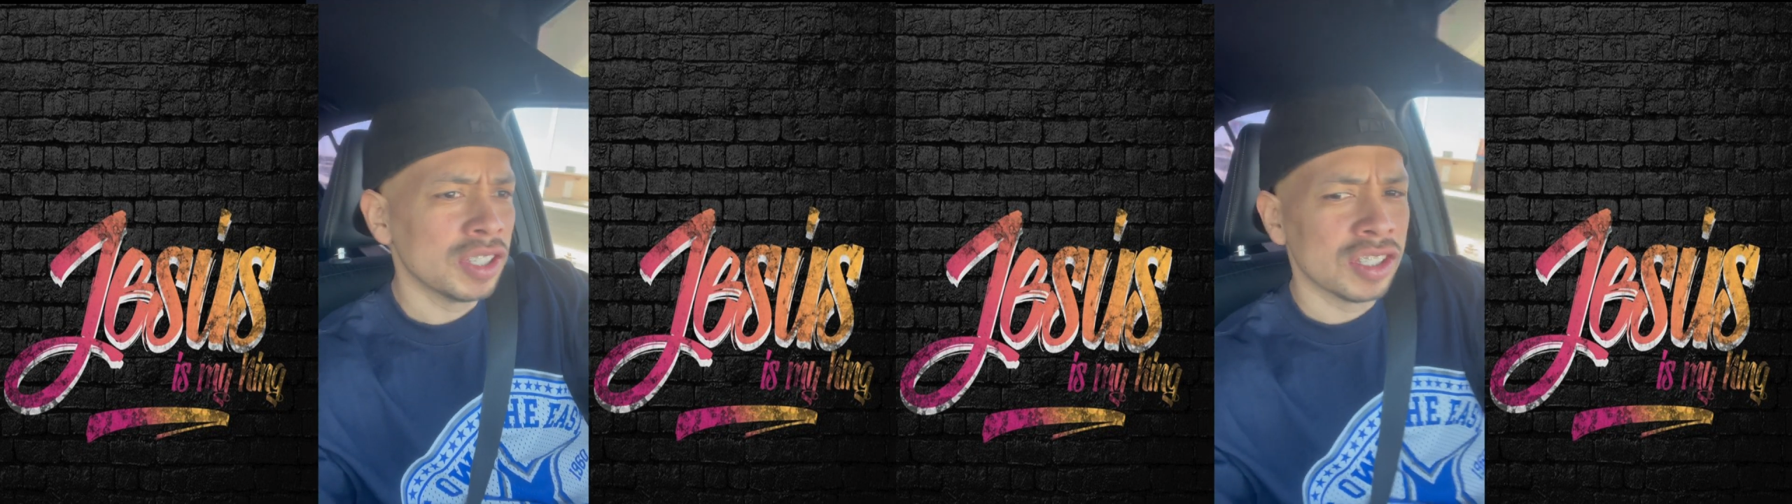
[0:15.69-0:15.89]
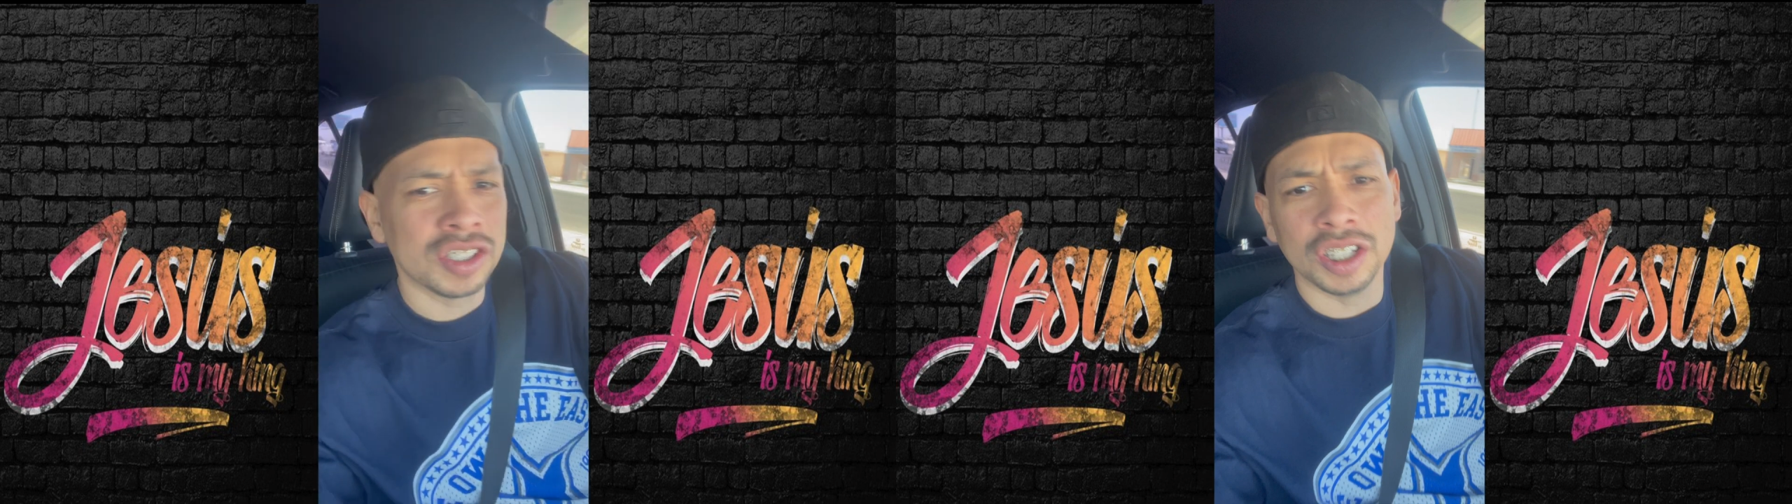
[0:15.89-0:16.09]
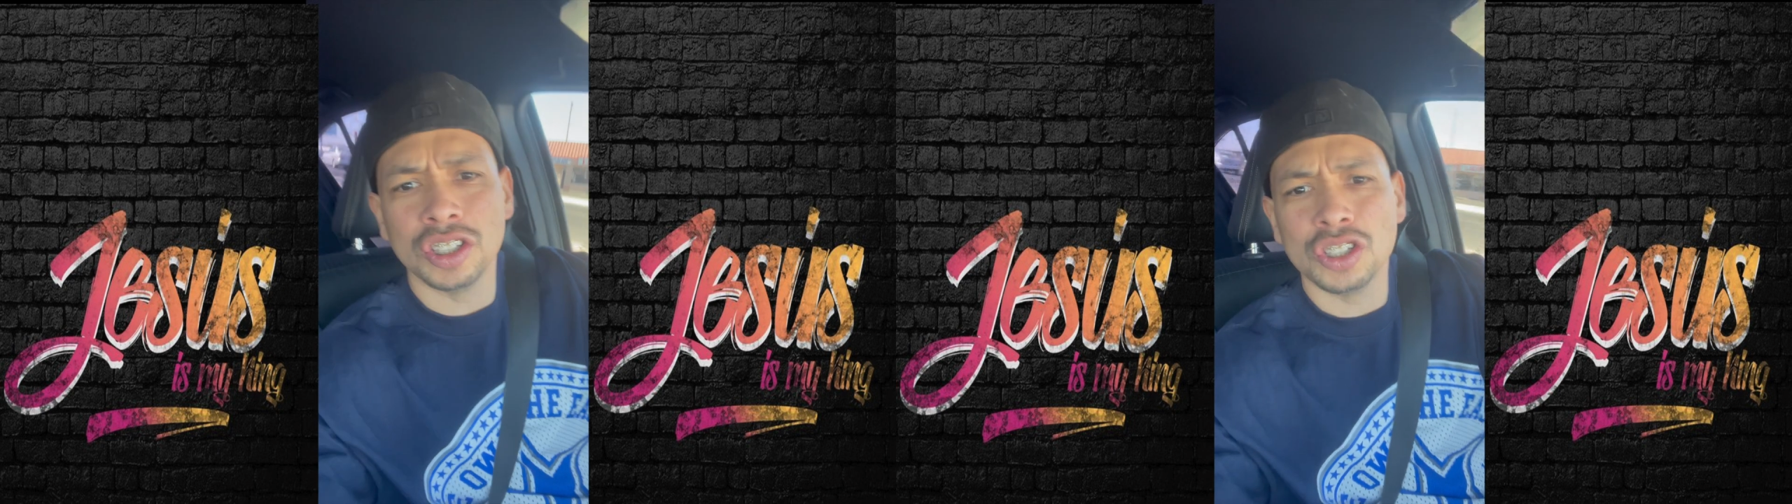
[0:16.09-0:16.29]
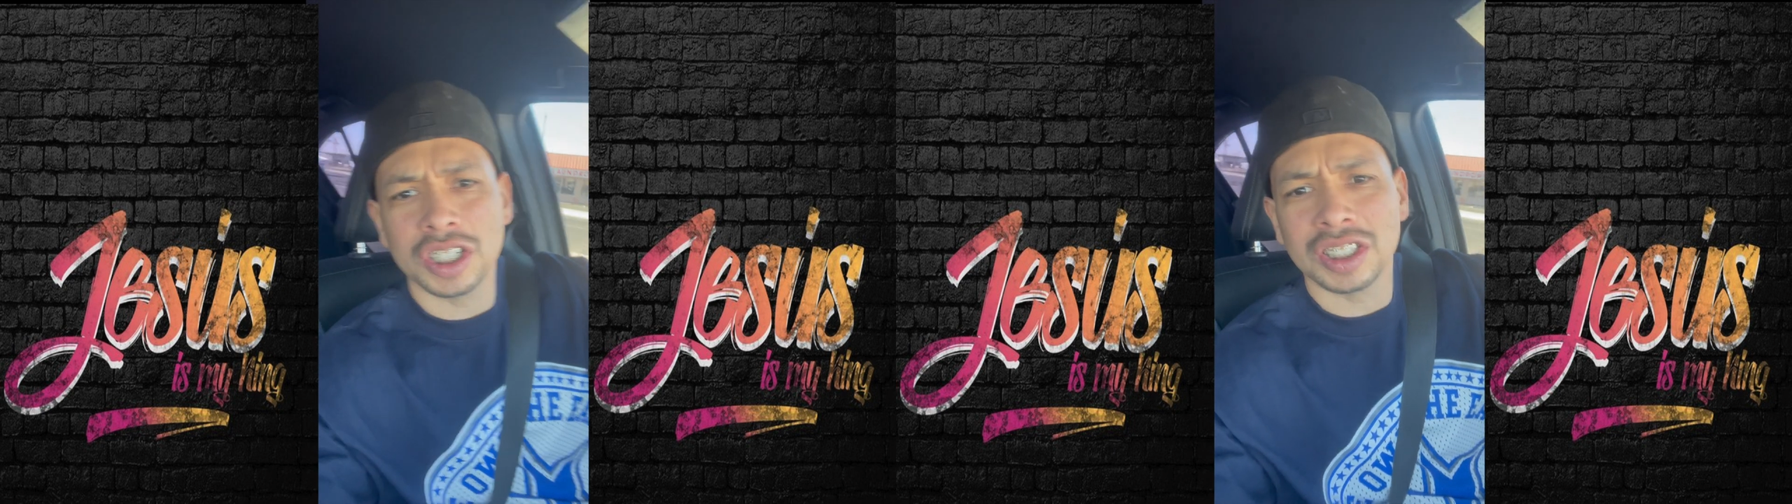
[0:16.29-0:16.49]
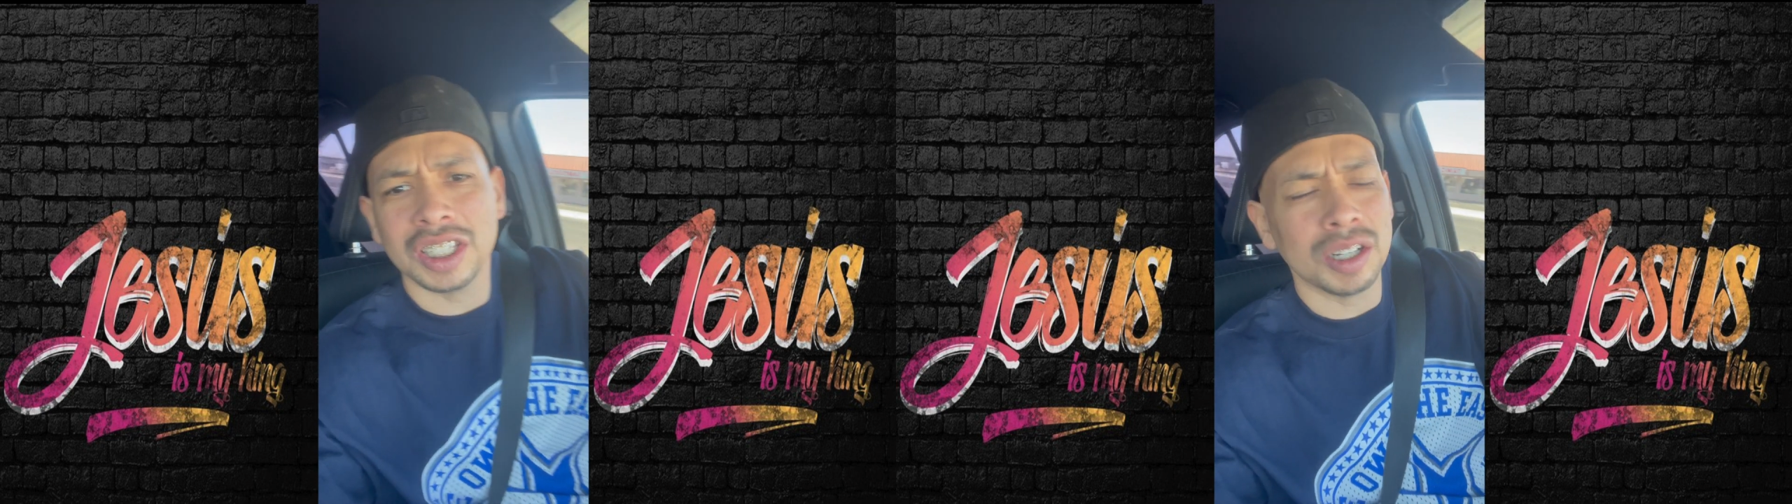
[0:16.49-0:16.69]
something you
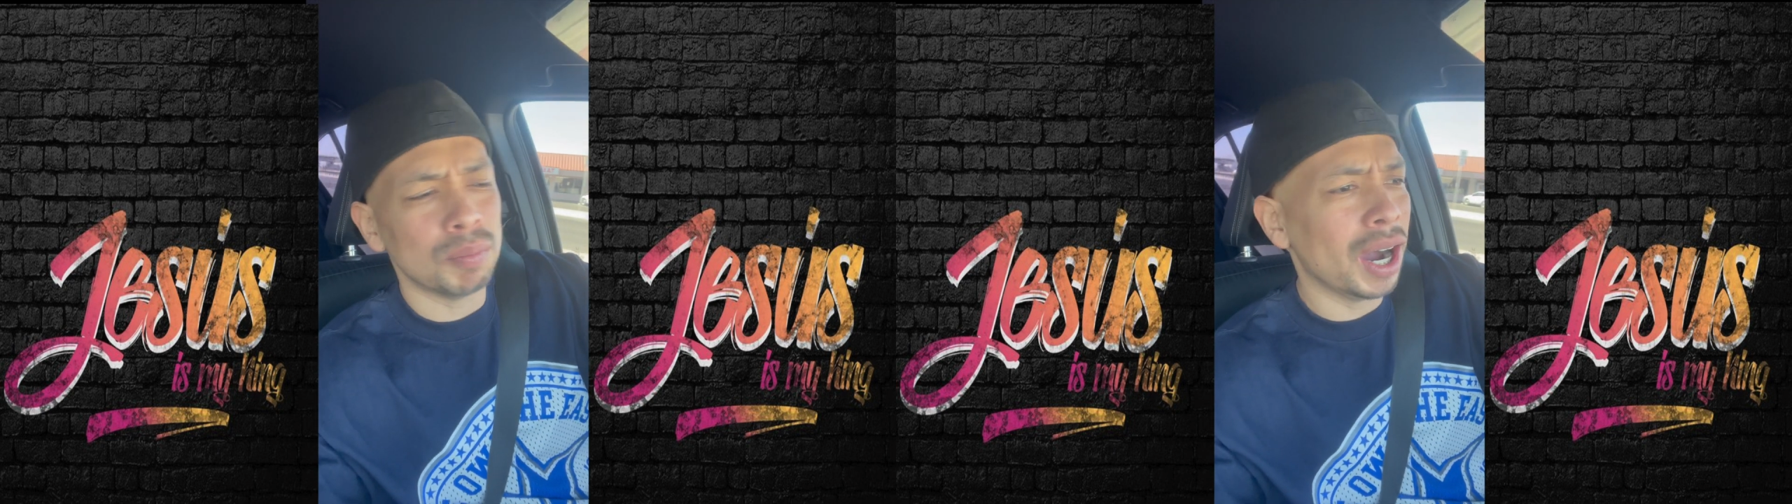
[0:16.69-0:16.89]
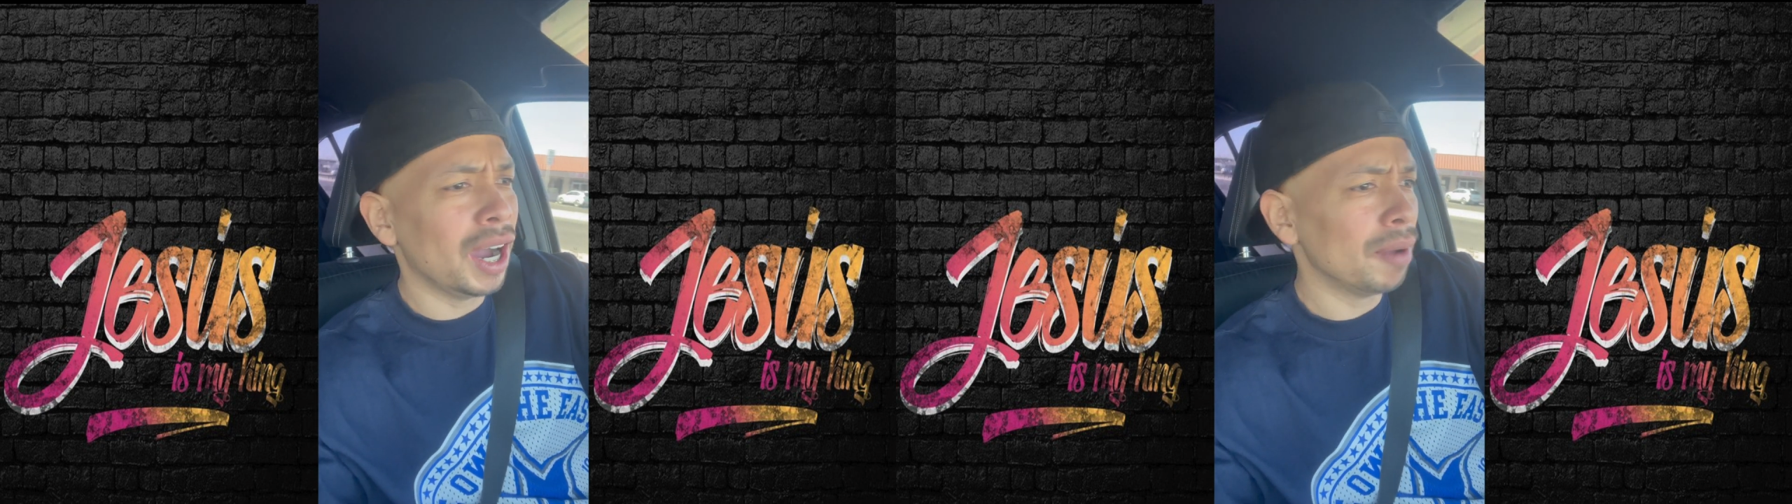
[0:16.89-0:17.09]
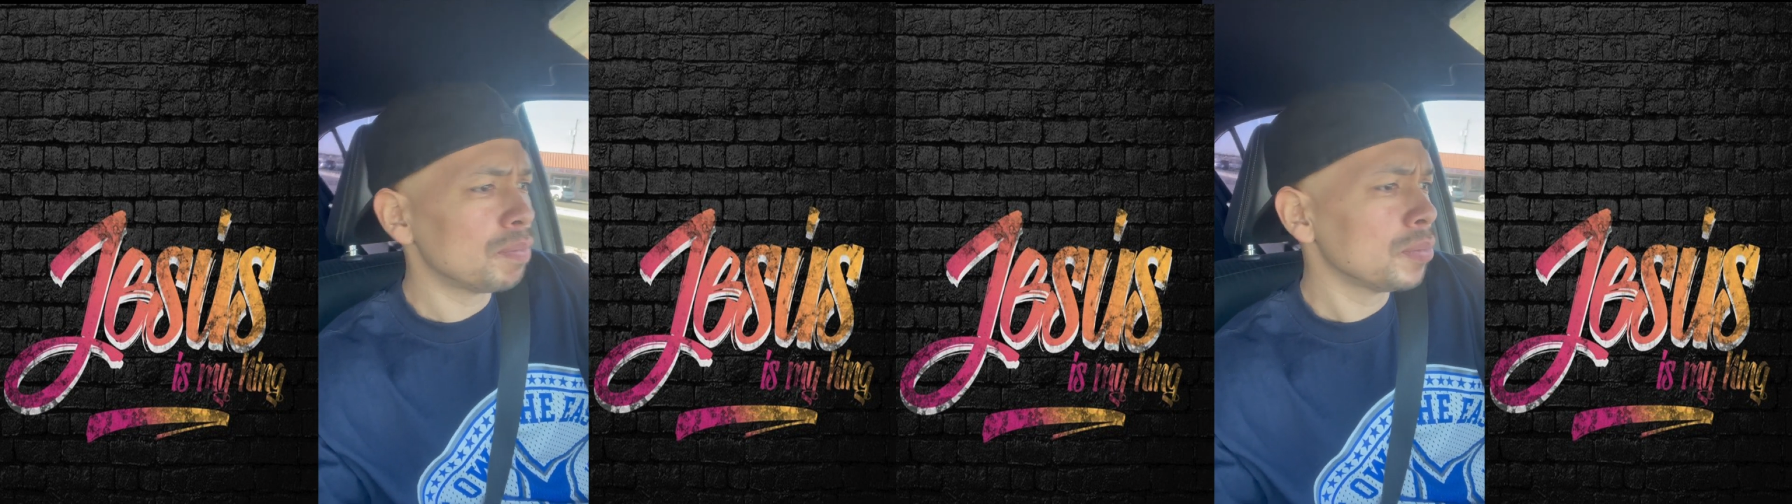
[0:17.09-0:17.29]
could think about.